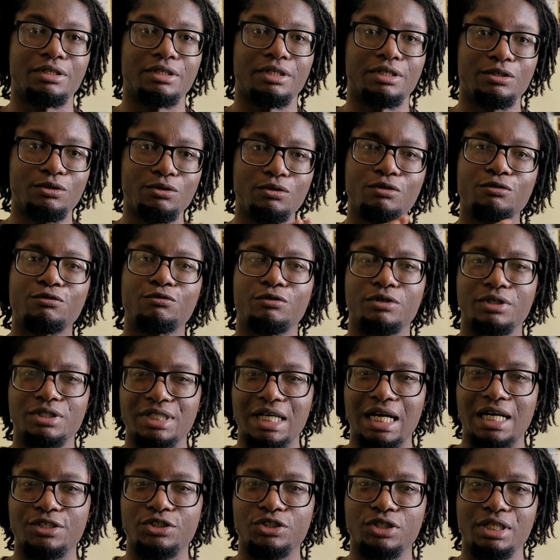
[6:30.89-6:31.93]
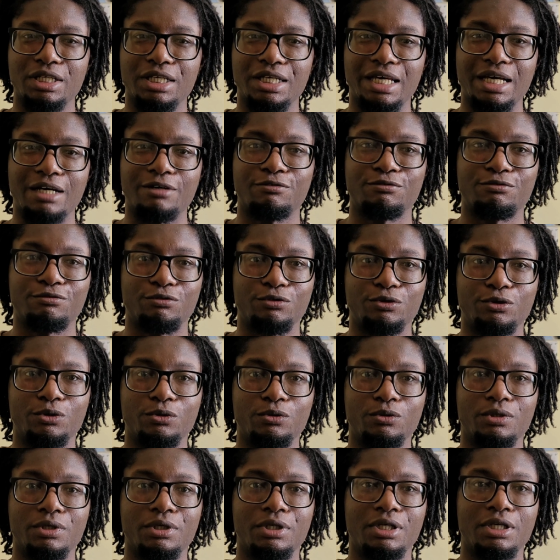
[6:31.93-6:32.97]
in order for it to actually get
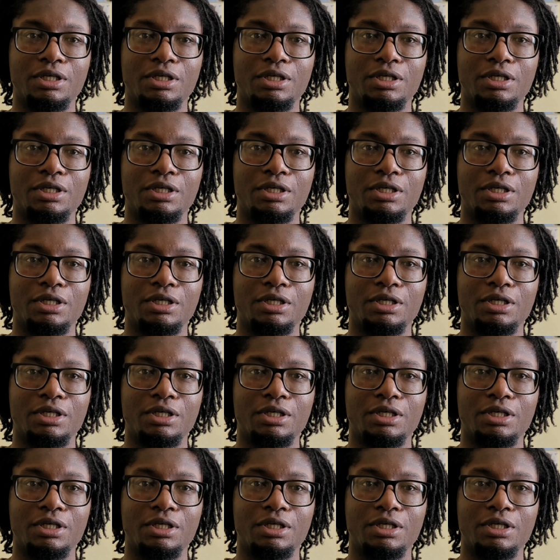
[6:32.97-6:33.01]
through